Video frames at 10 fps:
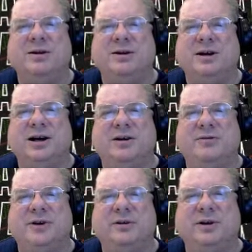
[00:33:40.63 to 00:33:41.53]
of
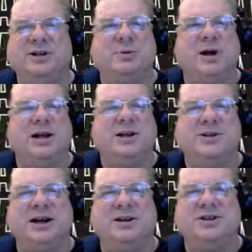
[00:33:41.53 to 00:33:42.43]
Federal Express
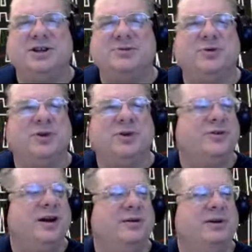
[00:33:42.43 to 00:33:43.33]
just for those
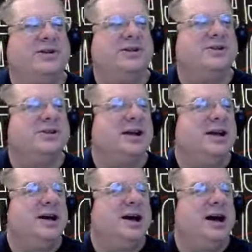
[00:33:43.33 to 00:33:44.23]
very reasons.
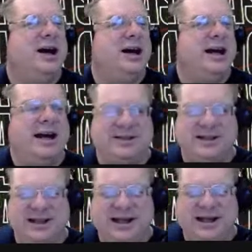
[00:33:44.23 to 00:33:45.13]

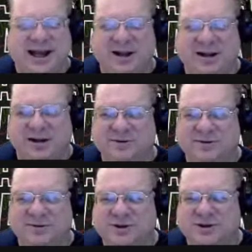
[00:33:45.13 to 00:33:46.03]
XEL for
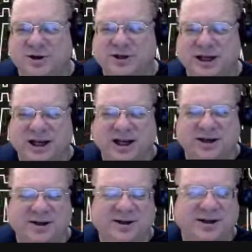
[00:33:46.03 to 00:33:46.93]
Charles again,
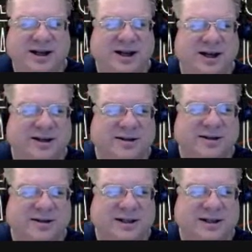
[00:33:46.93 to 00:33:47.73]
and let's take a